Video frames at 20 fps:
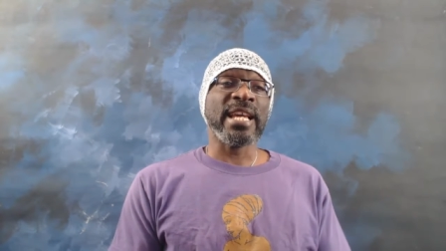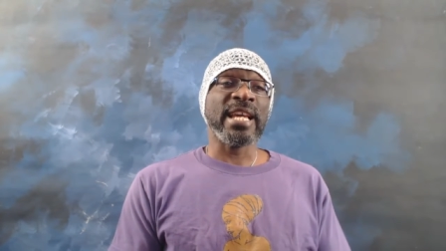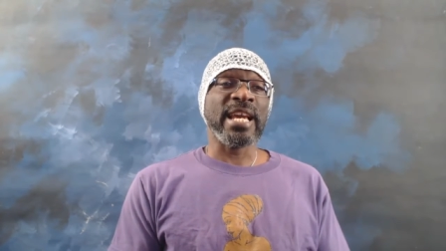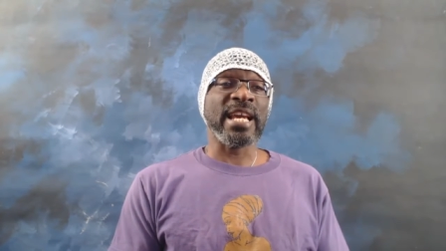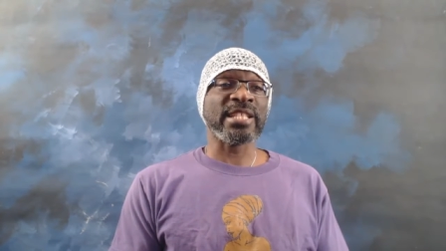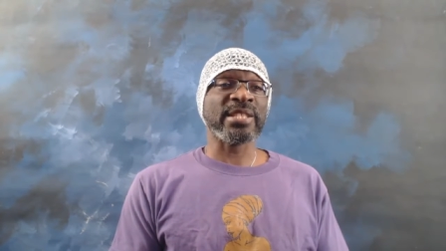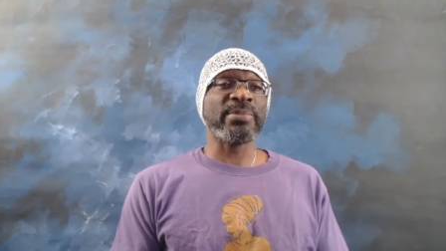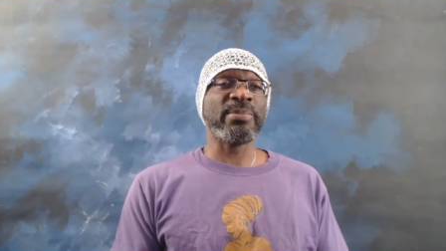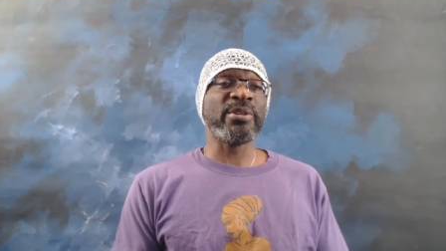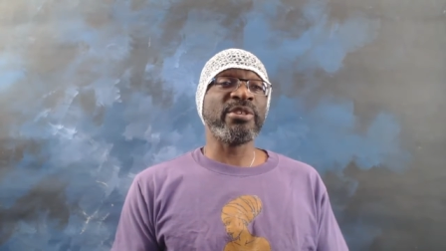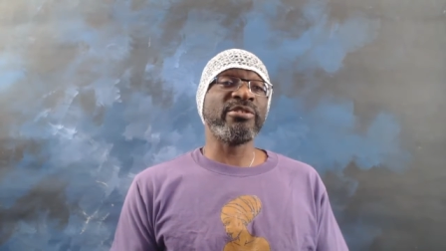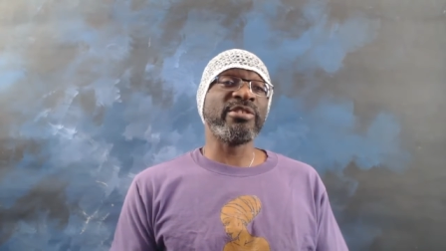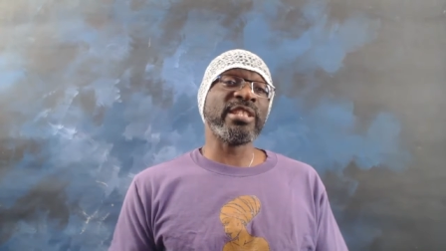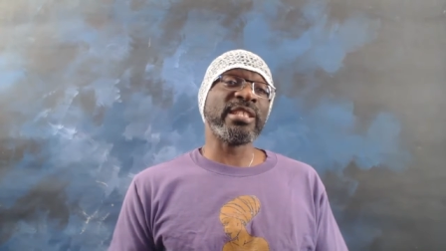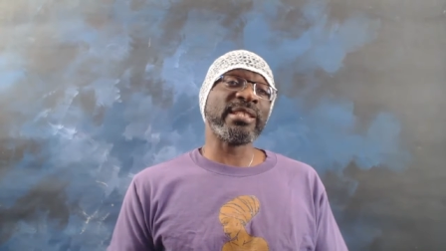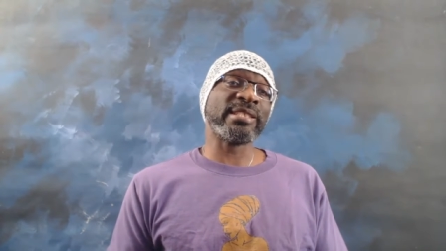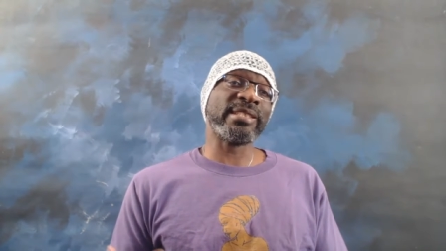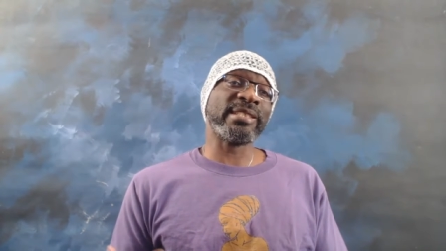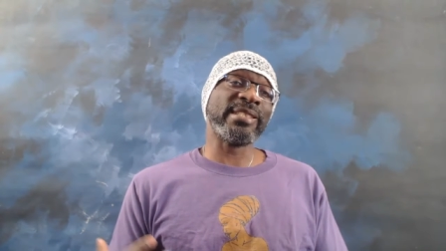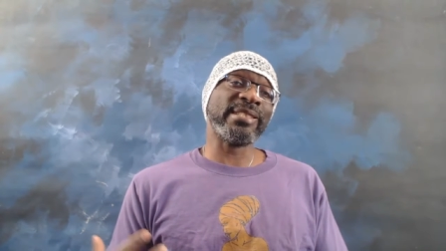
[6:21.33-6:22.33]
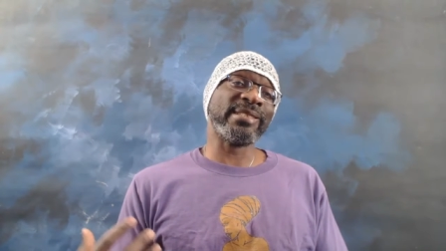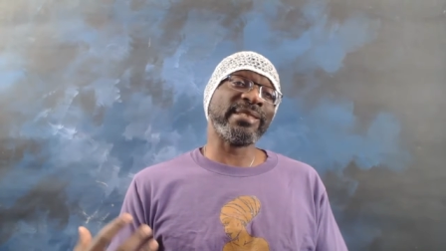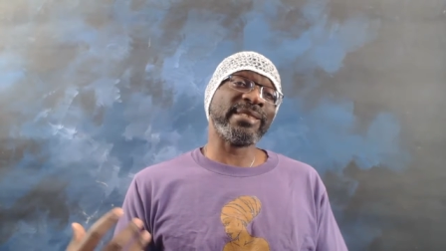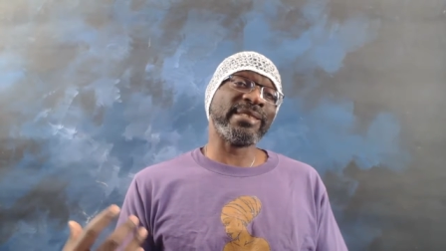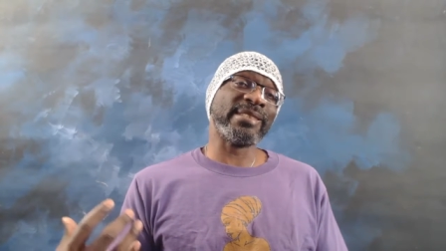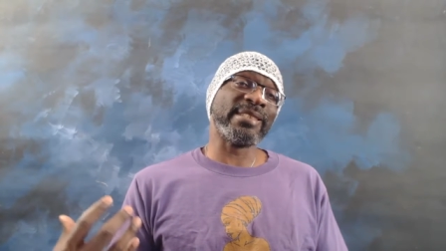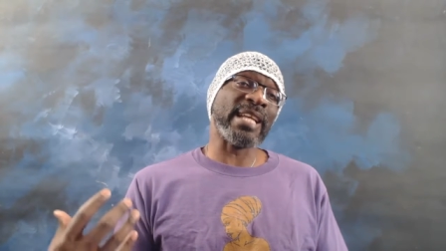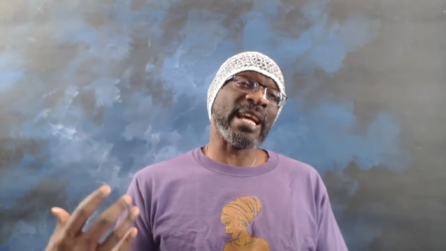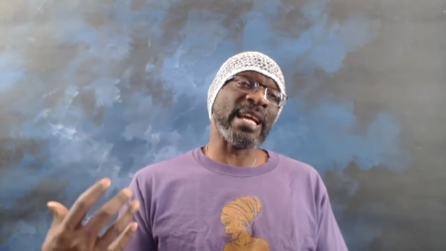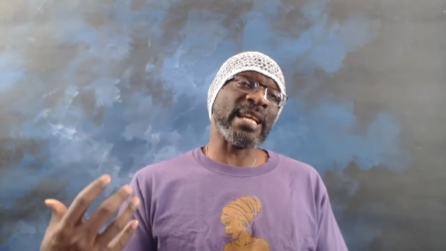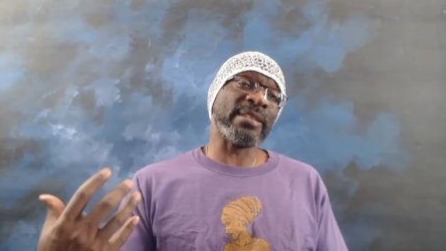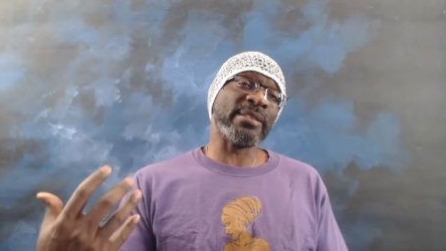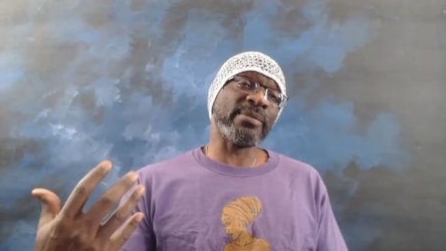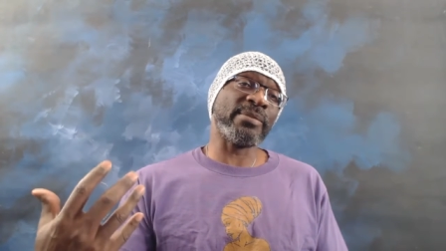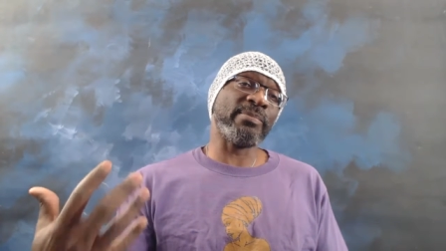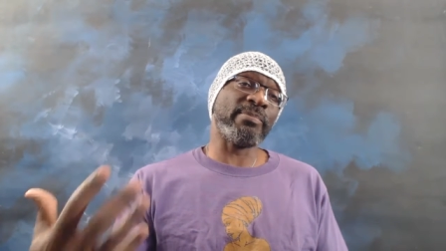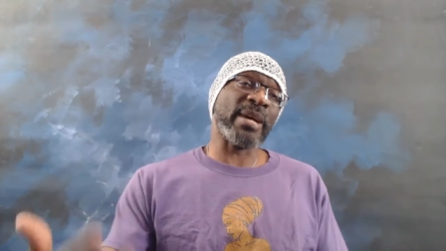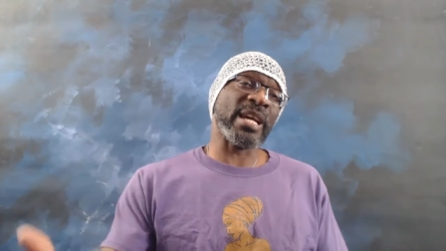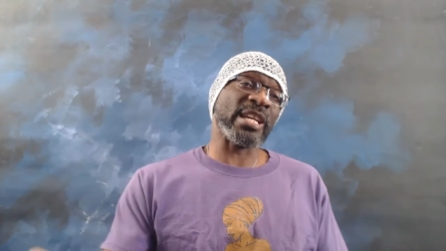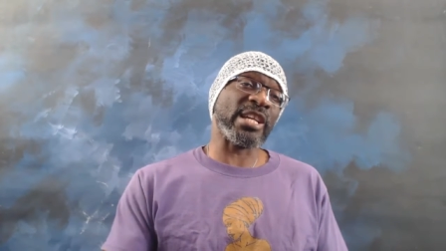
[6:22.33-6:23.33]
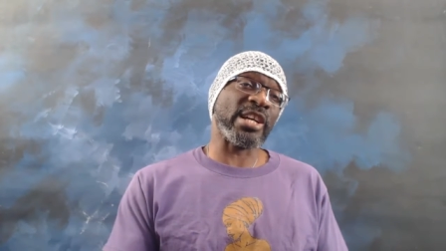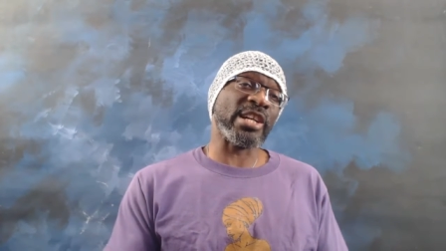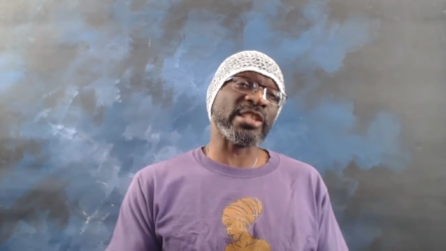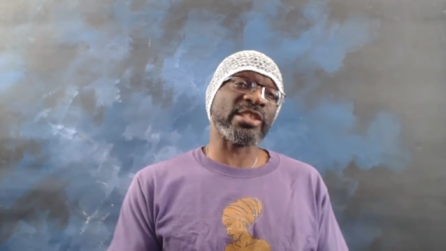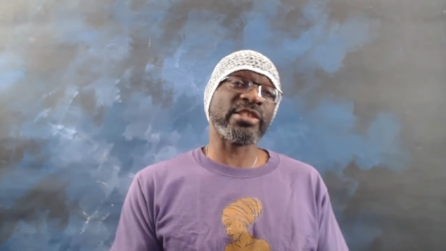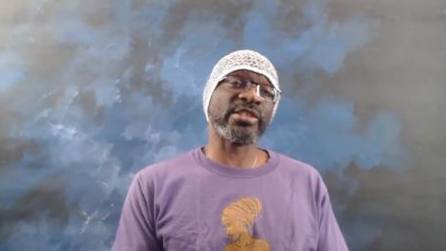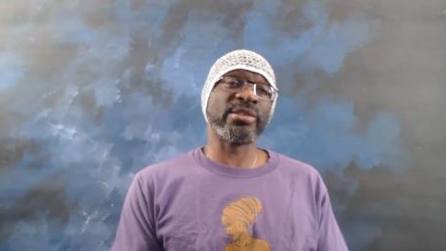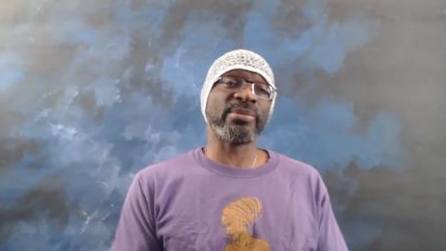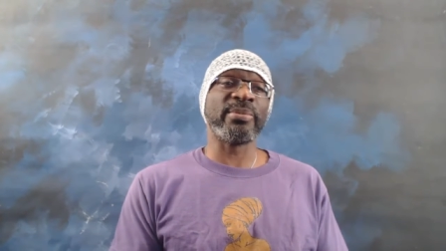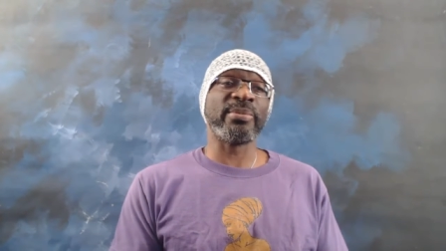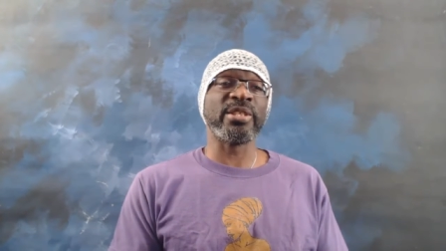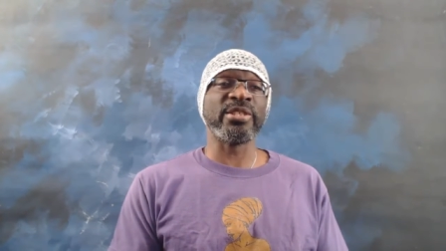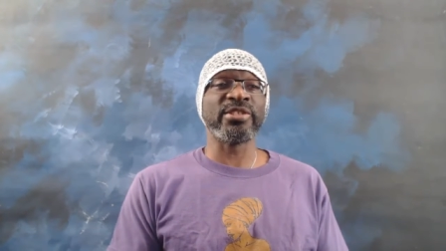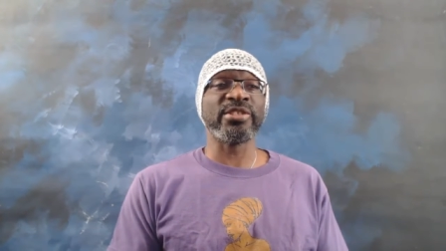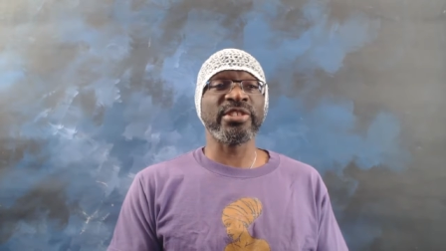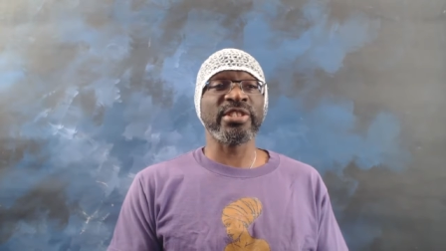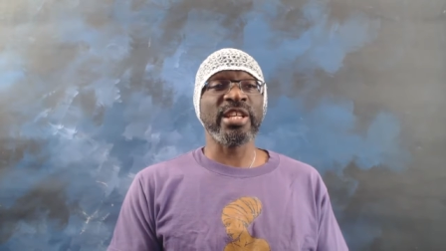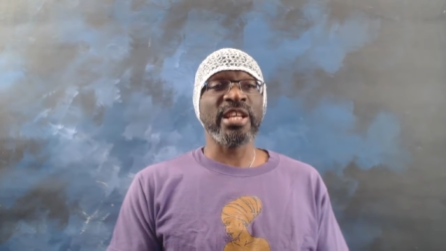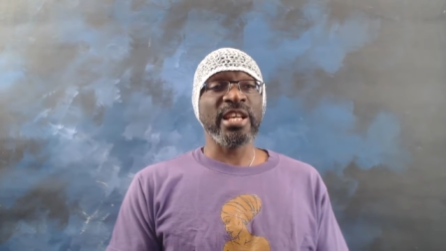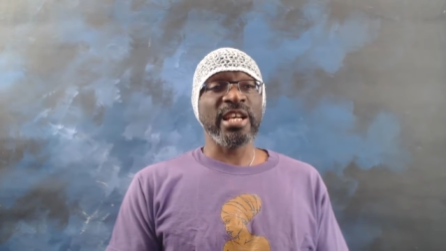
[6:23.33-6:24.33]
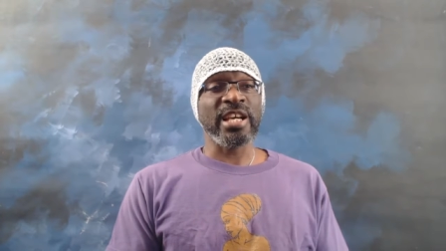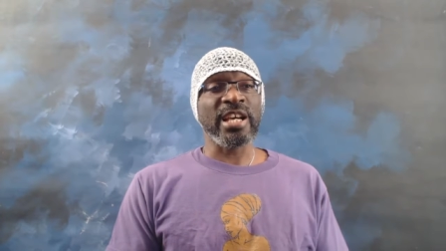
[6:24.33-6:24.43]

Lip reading: experiences that my customers